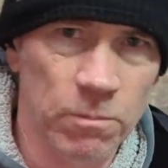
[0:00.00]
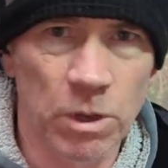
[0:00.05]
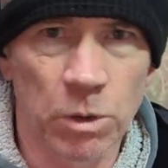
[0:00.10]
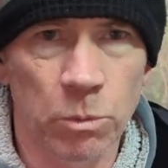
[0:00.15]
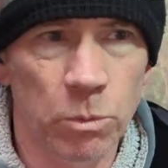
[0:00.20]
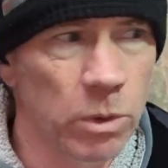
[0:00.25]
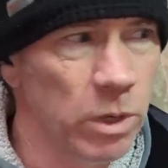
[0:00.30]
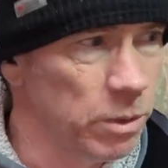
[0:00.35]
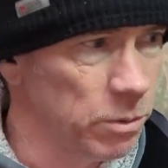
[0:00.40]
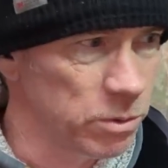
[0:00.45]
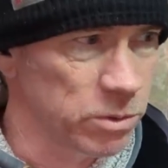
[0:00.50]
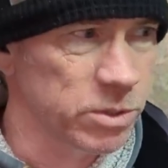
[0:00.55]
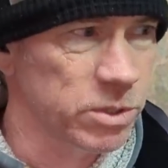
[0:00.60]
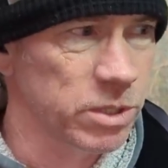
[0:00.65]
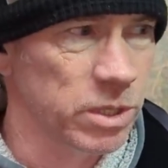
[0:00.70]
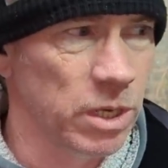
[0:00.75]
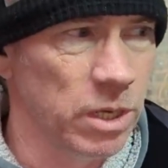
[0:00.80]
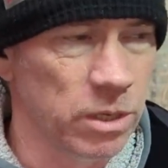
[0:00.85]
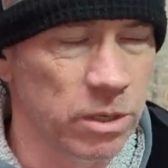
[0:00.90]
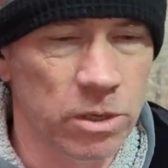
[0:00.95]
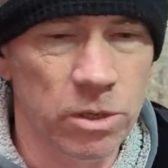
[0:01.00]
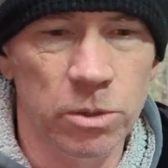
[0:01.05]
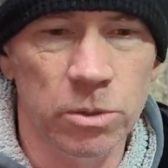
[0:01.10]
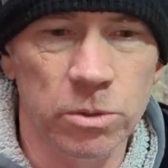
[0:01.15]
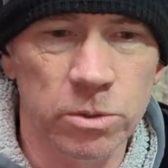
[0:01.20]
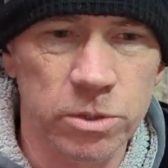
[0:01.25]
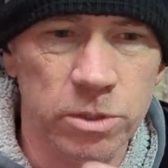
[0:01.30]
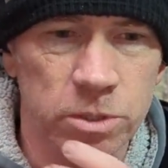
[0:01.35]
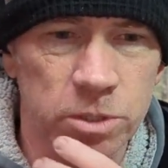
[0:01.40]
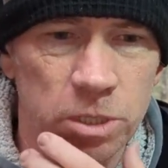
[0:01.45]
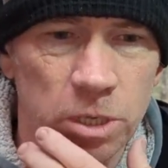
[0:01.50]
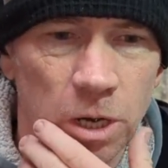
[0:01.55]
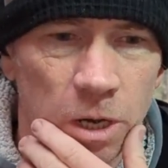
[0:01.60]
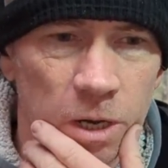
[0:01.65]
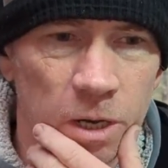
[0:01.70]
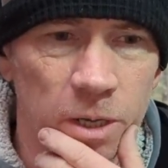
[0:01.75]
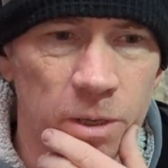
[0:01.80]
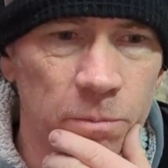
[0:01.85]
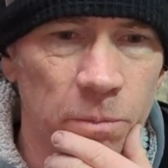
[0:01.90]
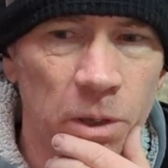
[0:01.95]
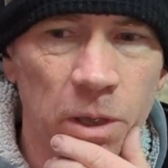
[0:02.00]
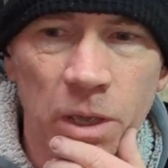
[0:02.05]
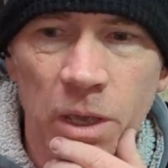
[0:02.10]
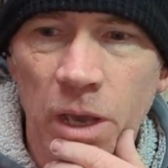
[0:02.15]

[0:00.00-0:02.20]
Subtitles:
We will see in the course of time.